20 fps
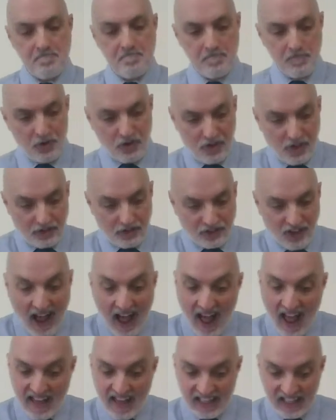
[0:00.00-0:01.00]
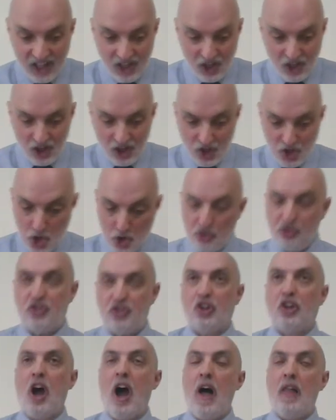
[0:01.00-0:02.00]
See, the dye used to
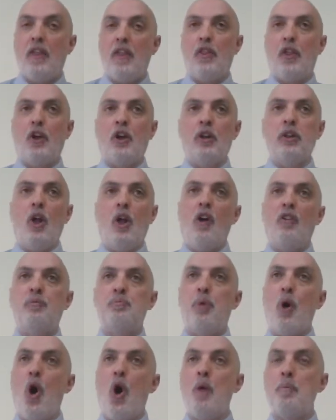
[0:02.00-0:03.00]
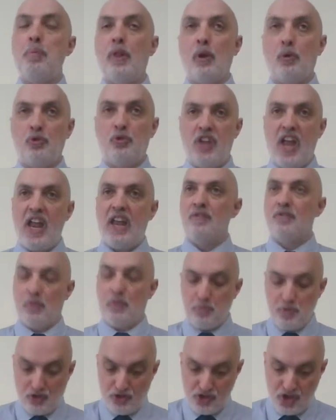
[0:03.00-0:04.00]
colour the cloth purple. It was taken
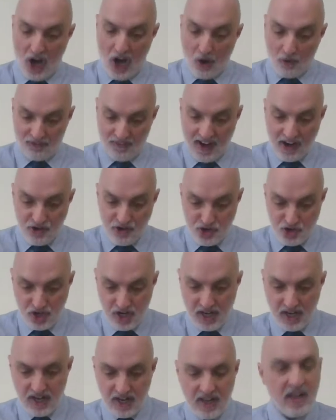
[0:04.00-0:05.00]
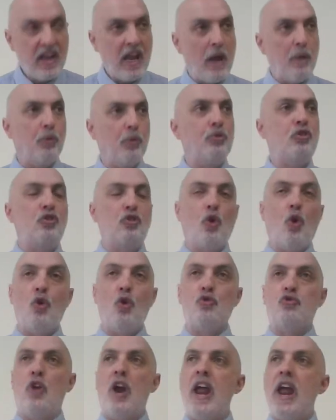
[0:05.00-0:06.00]
from a shellfish. It was so
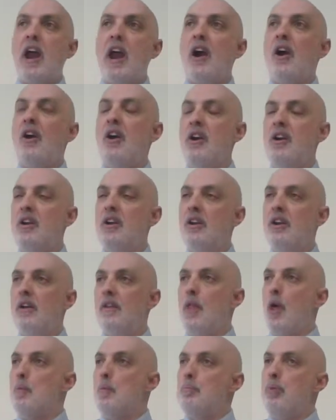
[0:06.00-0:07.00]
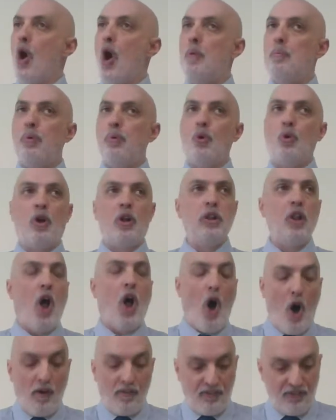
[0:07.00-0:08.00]
rare that purple
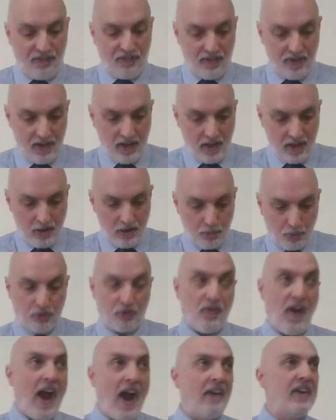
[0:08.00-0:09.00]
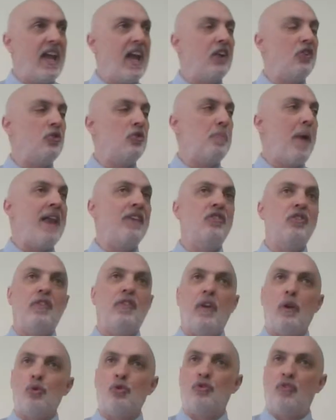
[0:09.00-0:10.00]
cloth was very expensive.
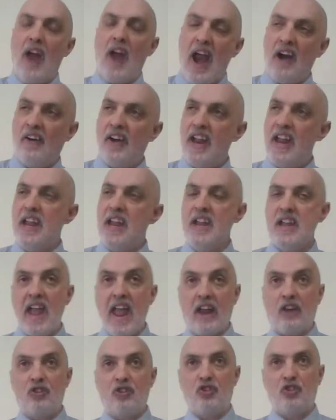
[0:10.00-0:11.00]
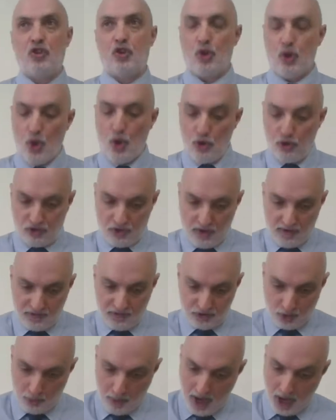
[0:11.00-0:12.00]
It was very exclusive
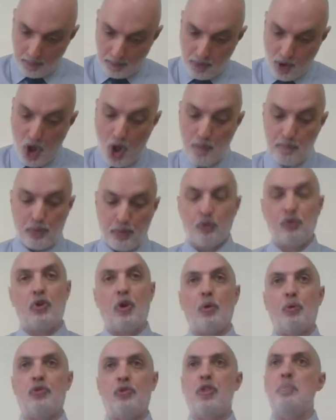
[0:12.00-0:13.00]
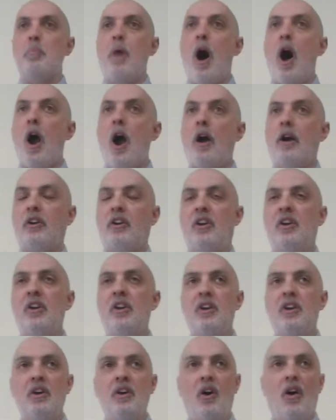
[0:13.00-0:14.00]
to wear purple. So it was the mark
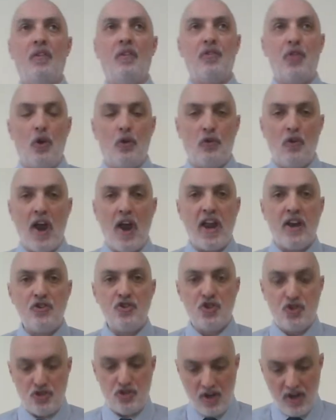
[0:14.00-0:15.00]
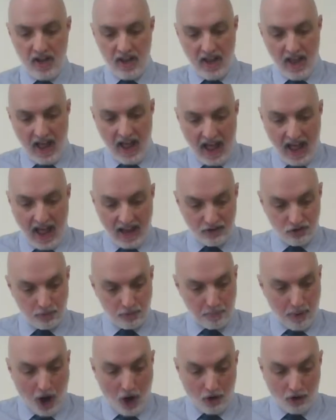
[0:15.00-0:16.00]
of the rich and
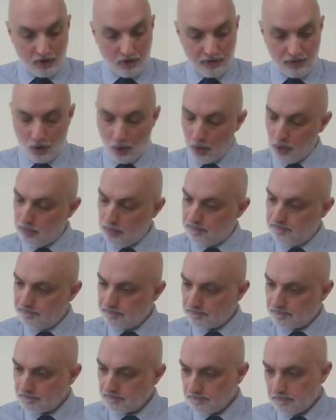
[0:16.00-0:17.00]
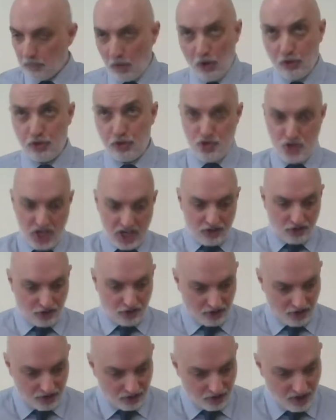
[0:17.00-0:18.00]
powerful. So
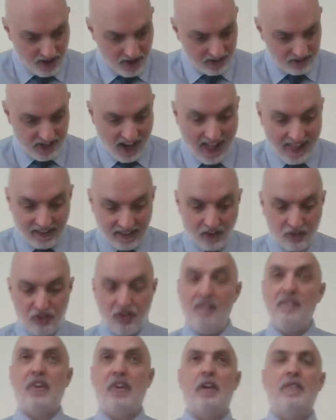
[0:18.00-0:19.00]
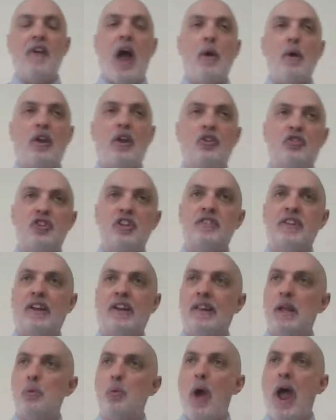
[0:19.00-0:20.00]
Jesus is telling us something of how
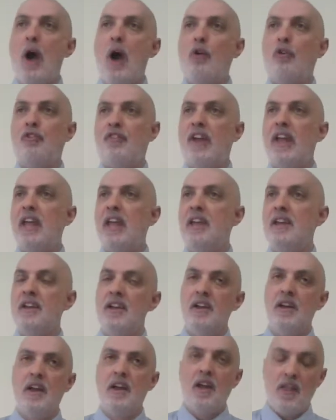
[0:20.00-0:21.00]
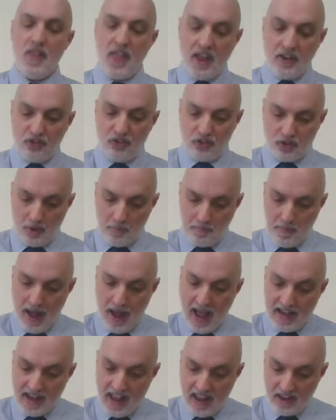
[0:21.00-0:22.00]
exceedingly wealthy this
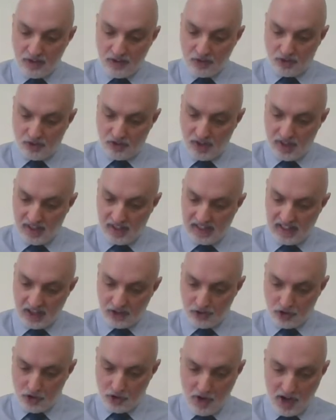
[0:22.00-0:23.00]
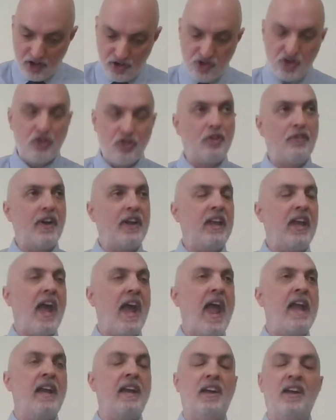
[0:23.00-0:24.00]
man is. He has the riches of a
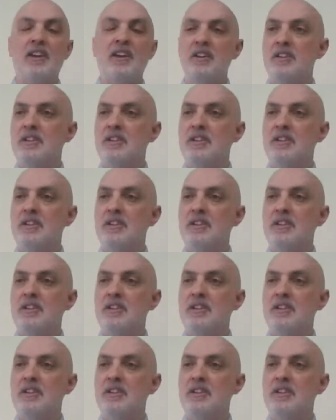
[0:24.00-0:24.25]
king.